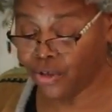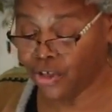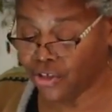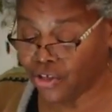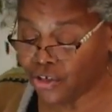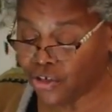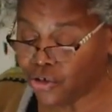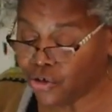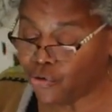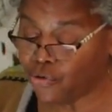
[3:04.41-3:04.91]
To the
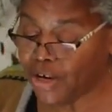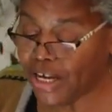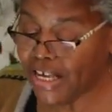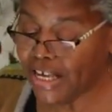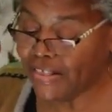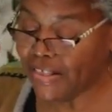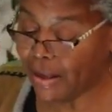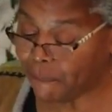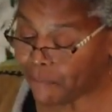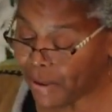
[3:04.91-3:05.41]
degree
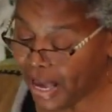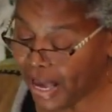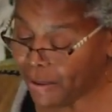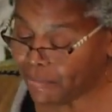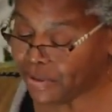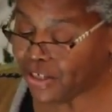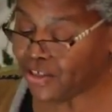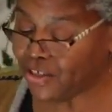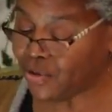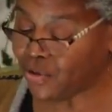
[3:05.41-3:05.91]
that
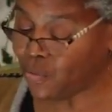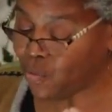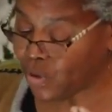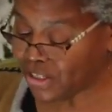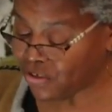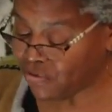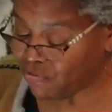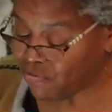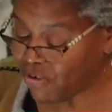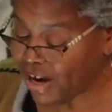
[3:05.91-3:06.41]
baptism
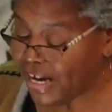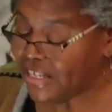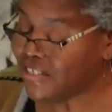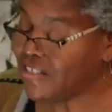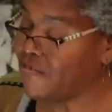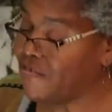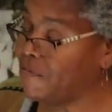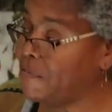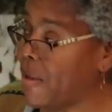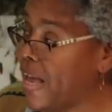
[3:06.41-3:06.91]
was a rite
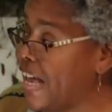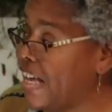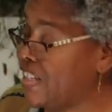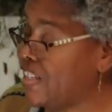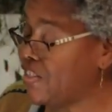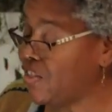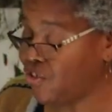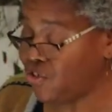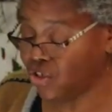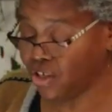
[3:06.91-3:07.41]
of
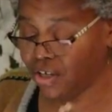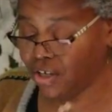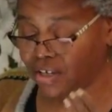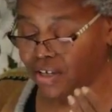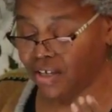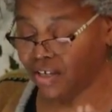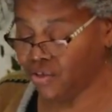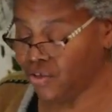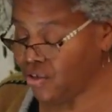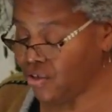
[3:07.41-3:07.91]
passage
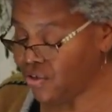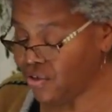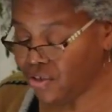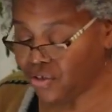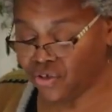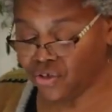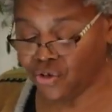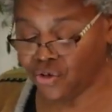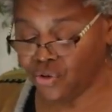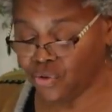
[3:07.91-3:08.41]
into
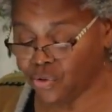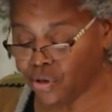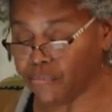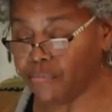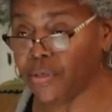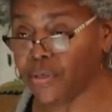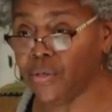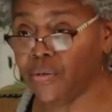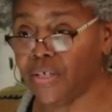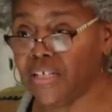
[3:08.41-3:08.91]
this new
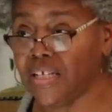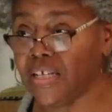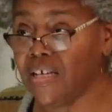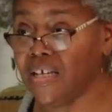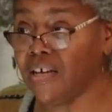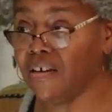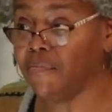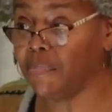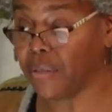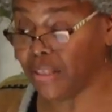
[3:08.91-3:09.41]

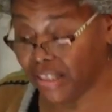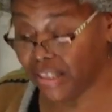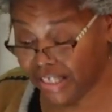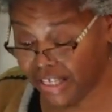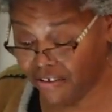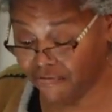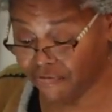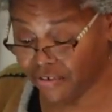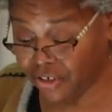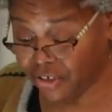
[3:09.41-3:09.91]
community of
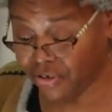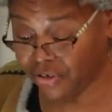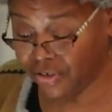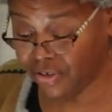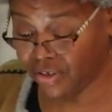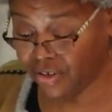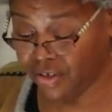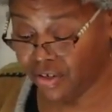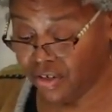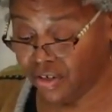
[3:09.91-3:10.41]
believers,
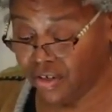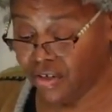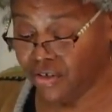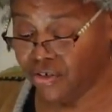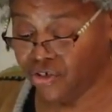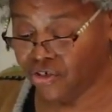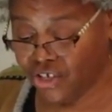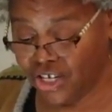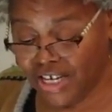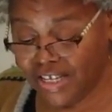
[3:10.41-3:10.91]

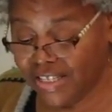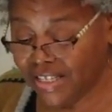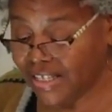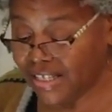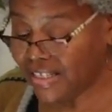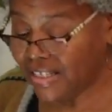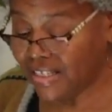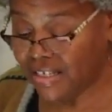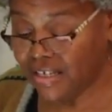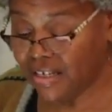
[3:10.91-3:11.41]

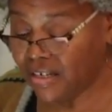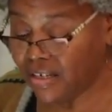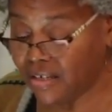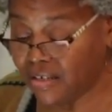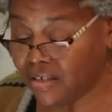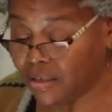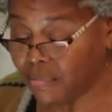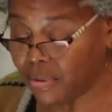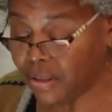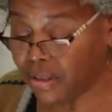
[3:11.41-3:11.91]
Jesus did
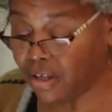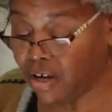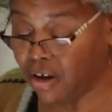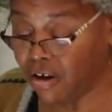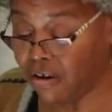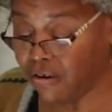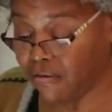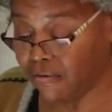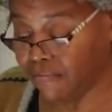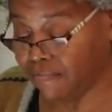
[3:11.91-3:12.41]
it to
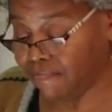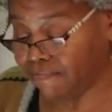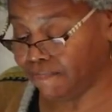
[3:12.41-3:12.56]
belong.